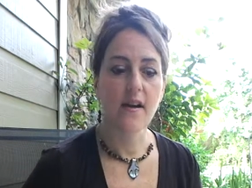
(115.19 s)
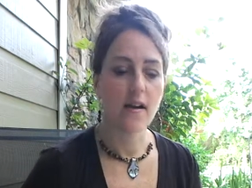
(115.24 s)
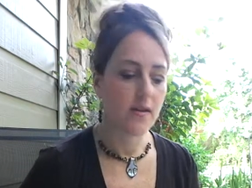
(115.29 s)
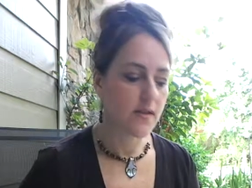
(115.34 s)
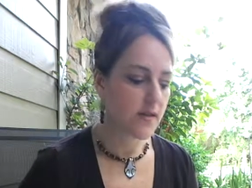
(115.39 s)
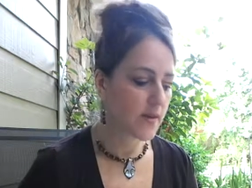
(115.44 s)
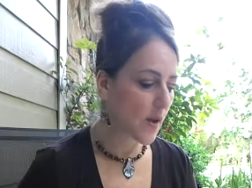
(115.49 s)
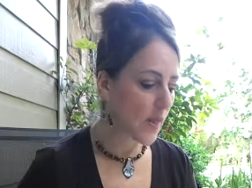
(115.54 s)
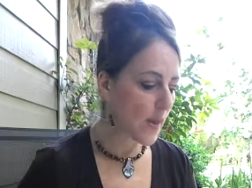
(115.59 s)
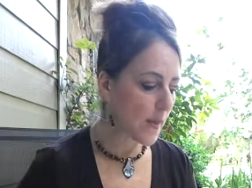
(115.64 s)

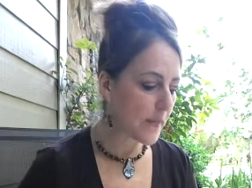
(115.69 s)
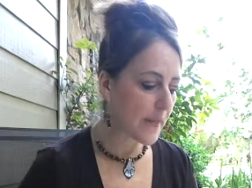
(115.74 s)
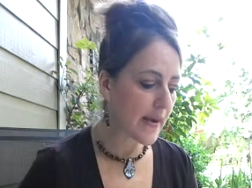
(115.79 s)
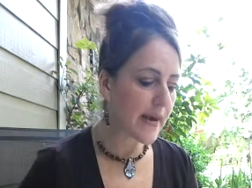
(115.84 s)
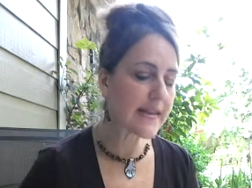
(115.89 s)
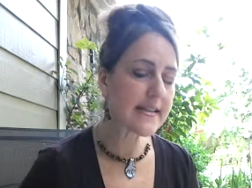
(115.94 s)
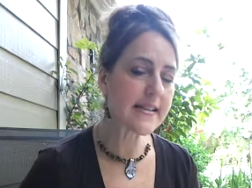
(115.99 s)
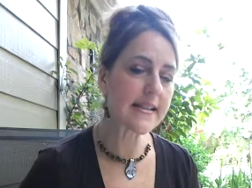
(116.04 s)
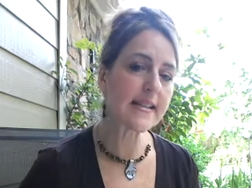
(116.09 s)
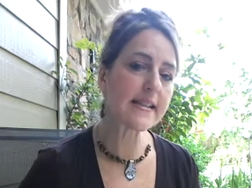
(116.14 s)
So the
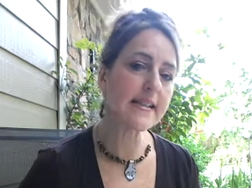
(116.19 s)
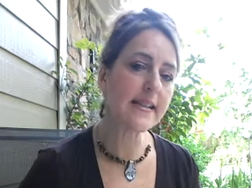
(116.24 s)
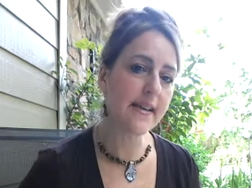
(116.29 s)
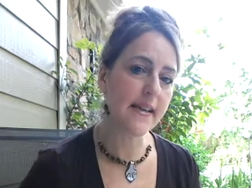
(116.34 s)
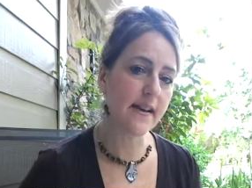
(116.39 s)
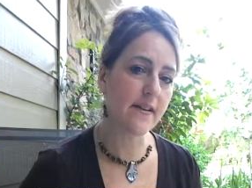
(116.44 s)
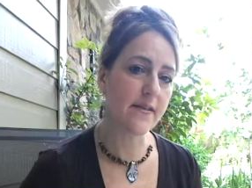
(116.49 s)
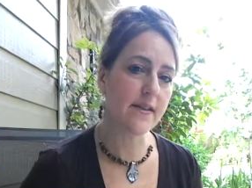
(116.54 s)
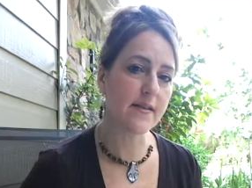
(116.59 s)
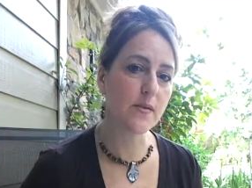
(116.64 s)
big deal
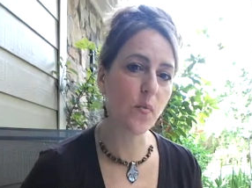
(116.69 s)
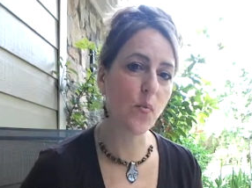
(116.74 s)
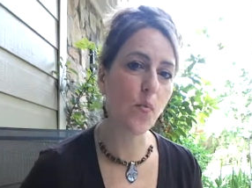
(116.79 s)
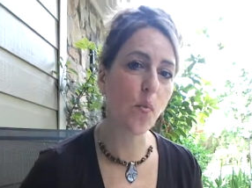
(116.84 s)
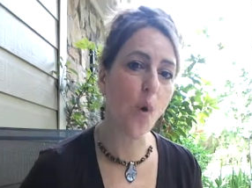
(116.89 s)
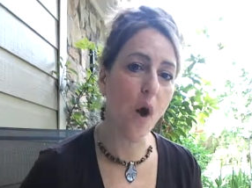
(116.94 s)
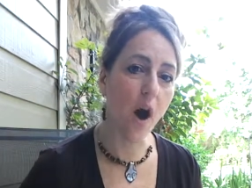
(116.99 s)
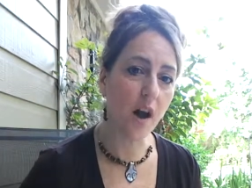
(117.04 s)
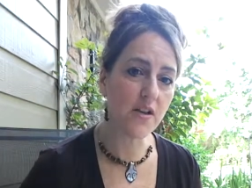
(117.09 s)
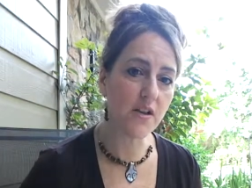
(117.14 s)
here is
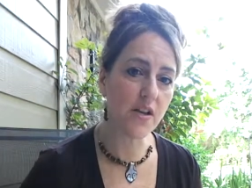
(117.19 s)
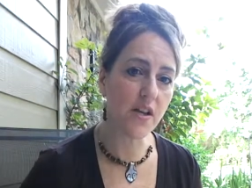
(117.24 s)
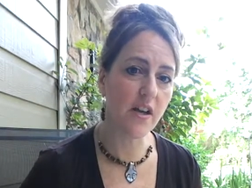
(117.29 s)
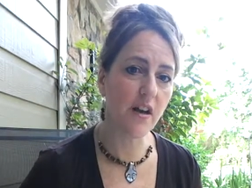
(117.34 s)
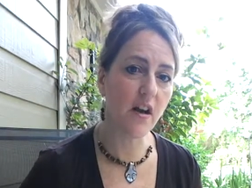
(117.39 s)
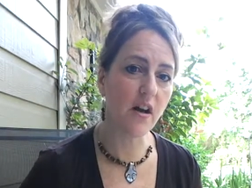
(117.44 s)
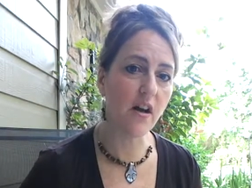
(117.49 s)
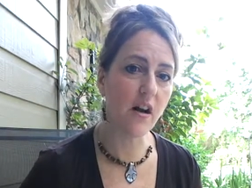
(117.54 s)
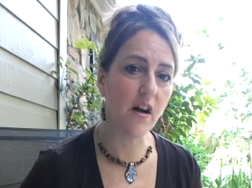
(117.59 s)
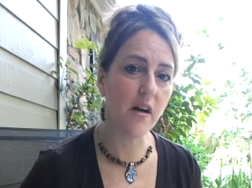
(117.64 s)

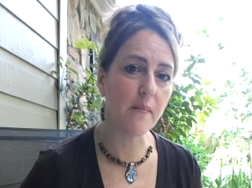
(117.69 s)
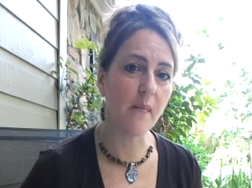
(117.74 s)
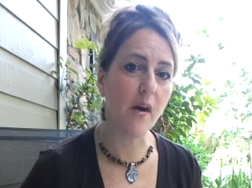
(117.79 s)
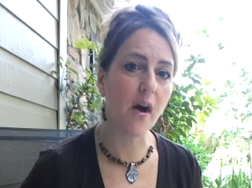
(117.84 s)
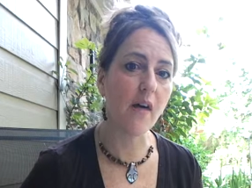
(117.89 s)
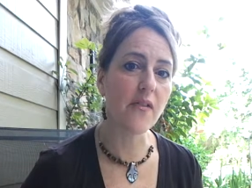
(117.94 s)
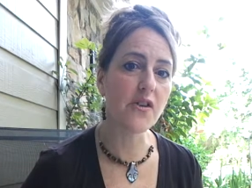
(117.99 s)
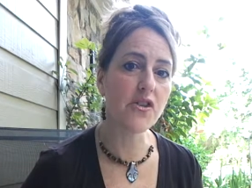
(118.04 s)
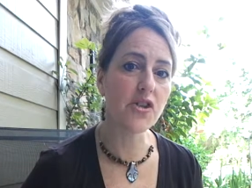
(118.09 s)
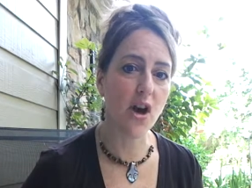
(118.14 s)
watching
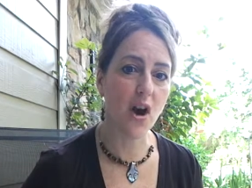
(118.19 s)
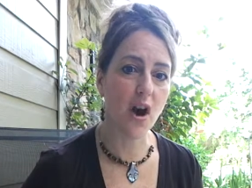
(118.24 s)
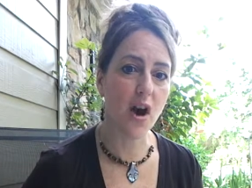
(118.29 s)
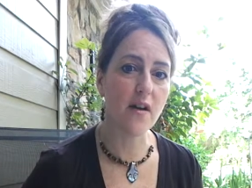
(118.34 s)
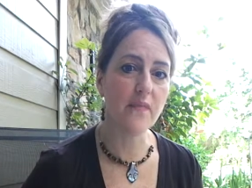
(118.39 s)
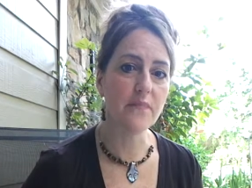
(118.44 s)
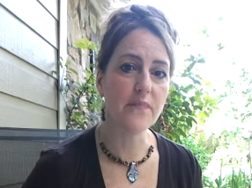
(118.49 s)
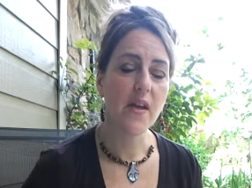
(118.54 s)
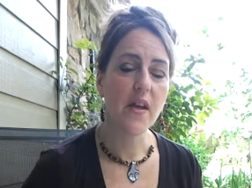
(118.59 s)
on the chart.